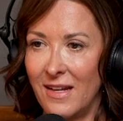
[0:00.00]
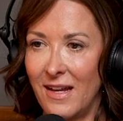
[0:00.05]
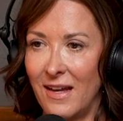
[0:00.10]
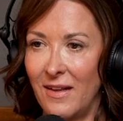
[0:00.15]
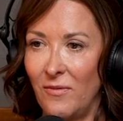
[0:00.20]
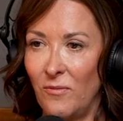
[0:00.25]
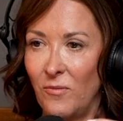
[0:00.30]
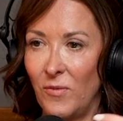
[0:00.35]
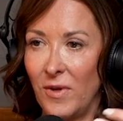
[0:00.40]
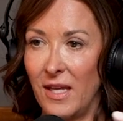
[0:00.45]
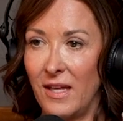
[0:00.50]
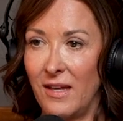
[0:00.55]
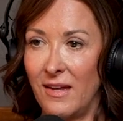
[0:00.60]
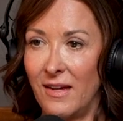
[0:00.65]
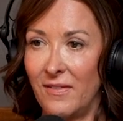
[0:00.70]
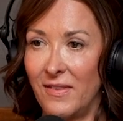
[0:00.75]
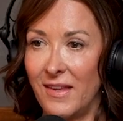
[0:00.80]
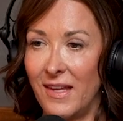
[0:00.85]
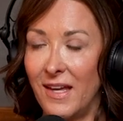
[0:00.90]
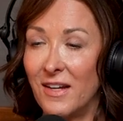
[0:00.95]
And
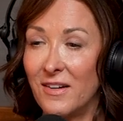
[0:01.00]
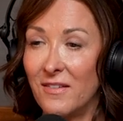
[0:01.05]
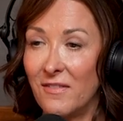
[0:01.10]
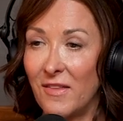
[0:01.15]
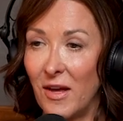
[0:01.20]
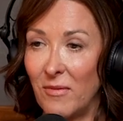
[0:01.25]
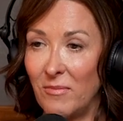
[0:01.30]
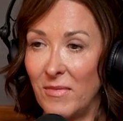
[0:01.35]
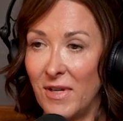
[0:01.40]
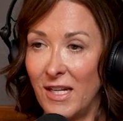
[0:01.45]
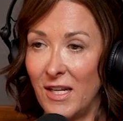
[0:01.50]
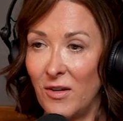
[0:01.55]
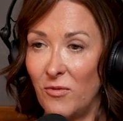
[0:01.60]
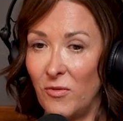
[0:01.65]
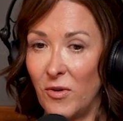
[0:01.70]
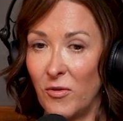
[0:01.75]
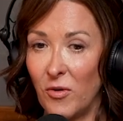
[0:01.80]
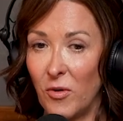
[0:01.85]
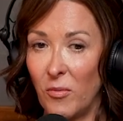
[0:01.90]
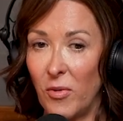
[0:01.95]
at the end of that meeting,
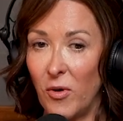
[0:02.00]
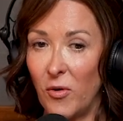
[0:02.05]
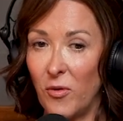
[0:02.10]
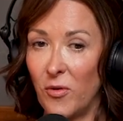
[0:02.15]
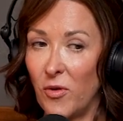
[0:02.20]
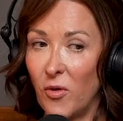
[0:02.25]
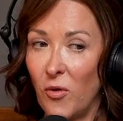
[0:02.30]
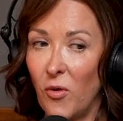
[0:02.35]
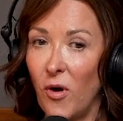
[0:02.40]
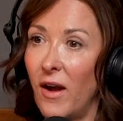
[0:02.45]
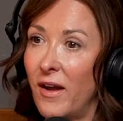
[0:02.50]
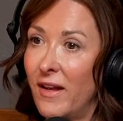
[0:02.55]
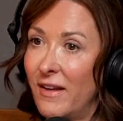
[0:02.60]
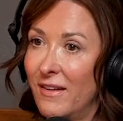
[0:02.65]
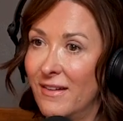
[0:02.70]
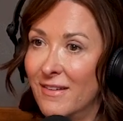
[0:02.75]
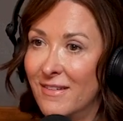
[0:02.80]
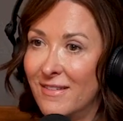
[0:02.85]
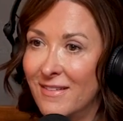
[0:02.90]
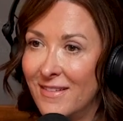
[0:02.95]
we were both
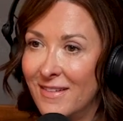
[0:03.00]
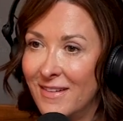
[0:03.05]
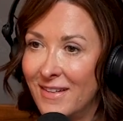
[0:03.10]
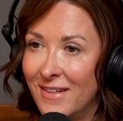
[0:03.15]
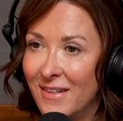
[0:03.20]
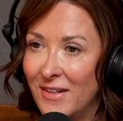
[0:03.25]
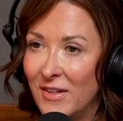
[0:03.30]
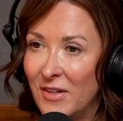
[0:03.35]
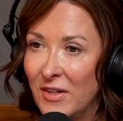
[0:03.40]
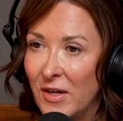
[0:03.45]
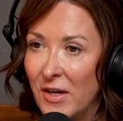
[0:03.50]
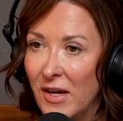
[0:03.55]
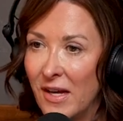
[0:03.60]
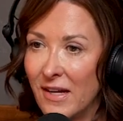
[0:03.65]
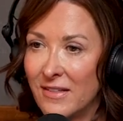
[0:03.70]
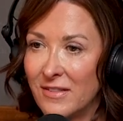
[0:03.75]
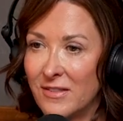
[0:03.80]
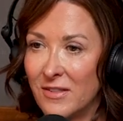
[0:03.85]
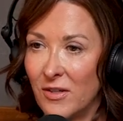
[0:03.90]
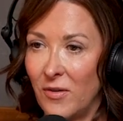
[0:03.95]
crying.
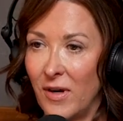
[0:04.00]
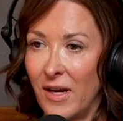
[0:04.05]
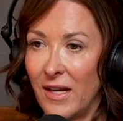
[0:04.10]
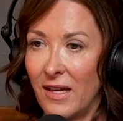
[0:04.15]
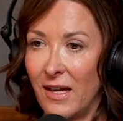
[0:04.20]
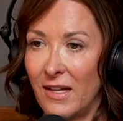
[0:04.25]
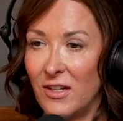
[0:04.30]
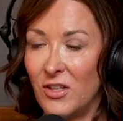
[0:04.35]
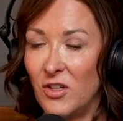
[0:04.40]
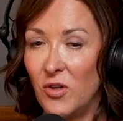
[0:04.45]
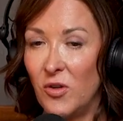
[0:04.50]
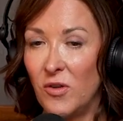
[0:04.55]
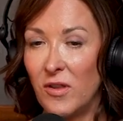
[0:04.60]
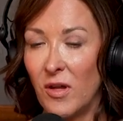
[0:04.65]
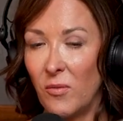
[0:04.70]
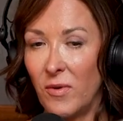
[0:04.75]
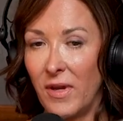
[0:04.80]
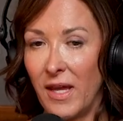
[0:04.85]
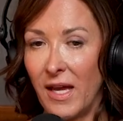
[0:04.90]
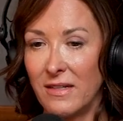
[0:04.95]
So I knew
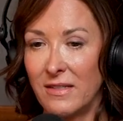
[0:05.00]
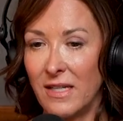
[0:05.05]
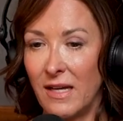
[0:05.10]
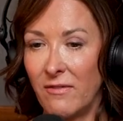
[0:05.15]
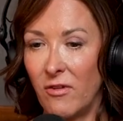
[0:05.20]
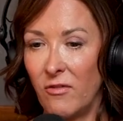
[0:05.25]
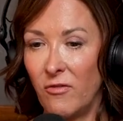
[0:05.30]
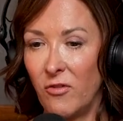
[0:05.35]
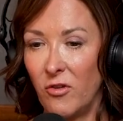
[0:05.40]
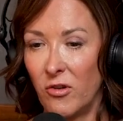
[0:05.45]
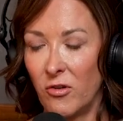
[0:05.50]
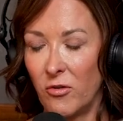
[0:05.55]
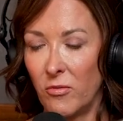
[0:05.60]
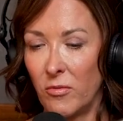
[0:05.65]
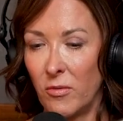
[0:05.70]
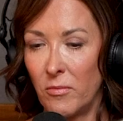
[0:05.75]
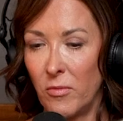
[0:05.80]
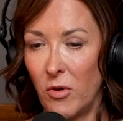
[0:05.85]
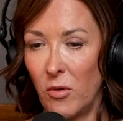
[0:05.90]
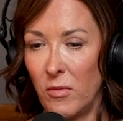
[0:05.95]
that we had to have a
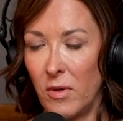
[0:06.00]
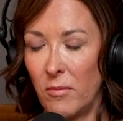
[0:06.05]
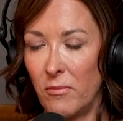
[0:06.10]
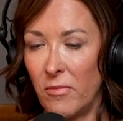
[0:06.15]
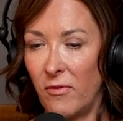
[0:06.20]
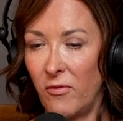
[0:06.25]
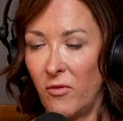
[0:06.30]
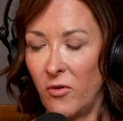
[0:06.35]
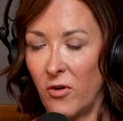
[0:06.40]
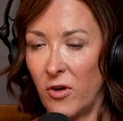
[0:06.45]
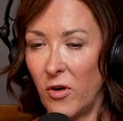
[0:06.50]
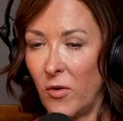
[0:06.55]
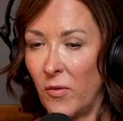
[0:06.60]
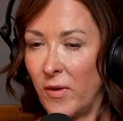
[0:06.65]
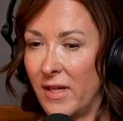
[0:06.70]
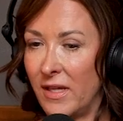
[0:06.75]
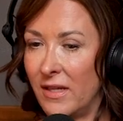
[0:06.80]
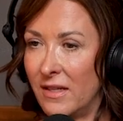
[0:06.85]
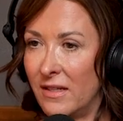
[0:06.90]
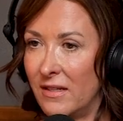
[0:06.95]
vulnerable moment before
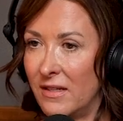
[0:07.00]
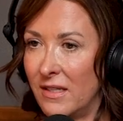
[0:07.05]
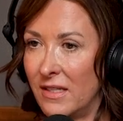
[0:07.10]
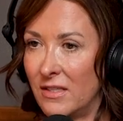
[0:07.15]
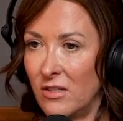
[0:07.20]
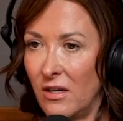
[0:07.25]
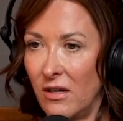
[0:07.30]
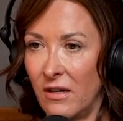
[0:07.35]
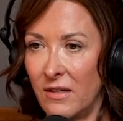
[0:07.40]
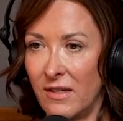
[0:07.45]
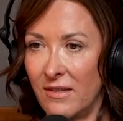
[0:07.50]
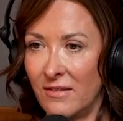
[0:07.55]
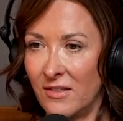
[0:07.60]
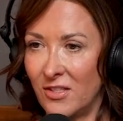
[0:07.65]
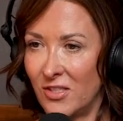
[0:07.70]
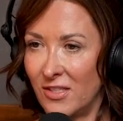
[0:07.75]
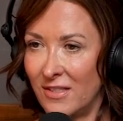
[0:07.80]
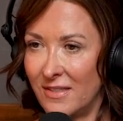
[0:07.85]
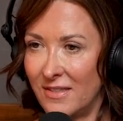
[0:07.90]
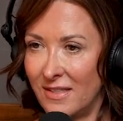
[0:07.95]
going in and talking
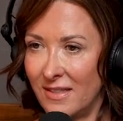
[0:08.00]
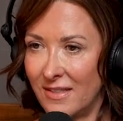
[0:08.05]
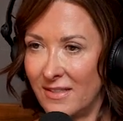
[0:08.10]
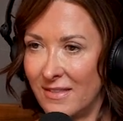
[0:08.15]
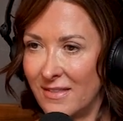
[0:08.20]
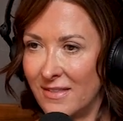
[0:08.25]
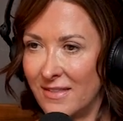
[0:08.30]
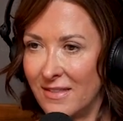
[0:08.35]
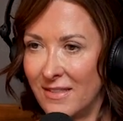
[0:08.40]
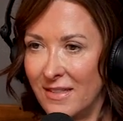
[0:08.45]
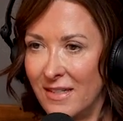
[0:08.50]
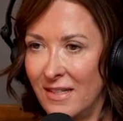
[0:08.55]
logistics.